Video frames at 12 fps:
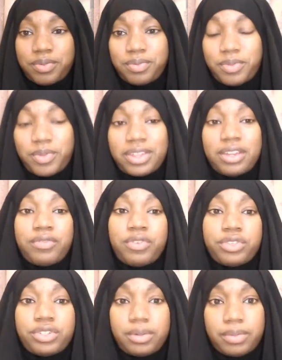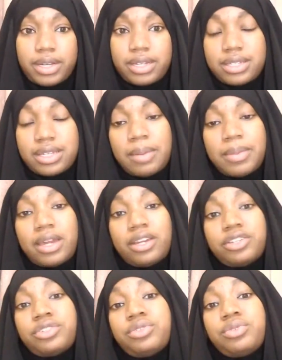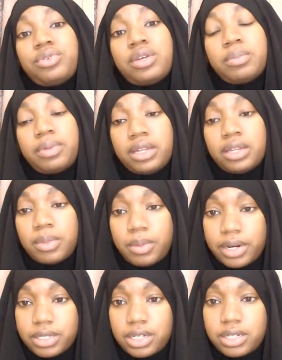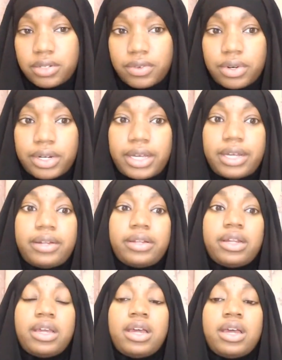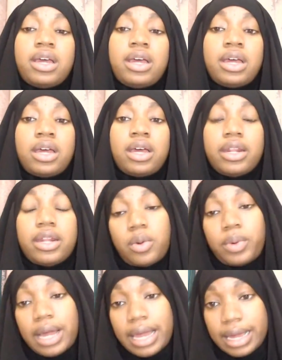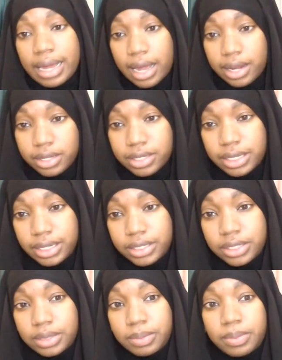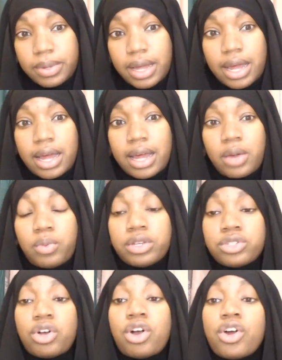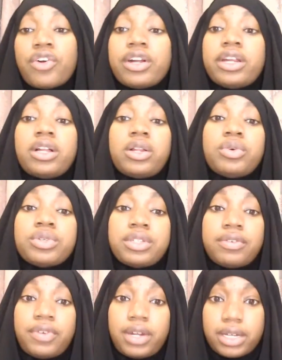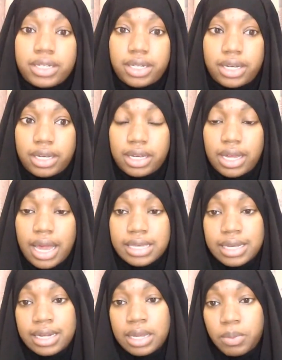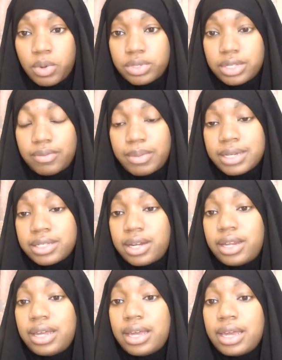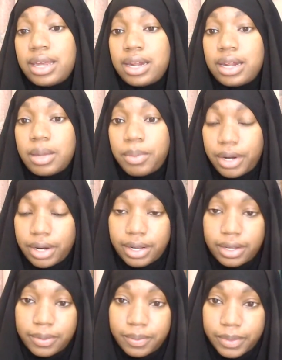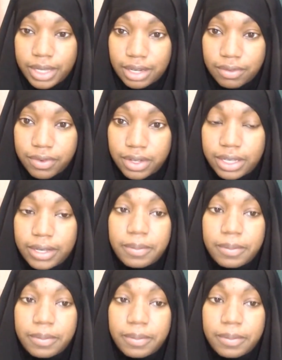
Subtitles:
within a few short months, I managed to complete the memorization of Quran. Now, when I had gotten to Egypt, I was already close to finishing, as I did most of my studying in America, in Philly.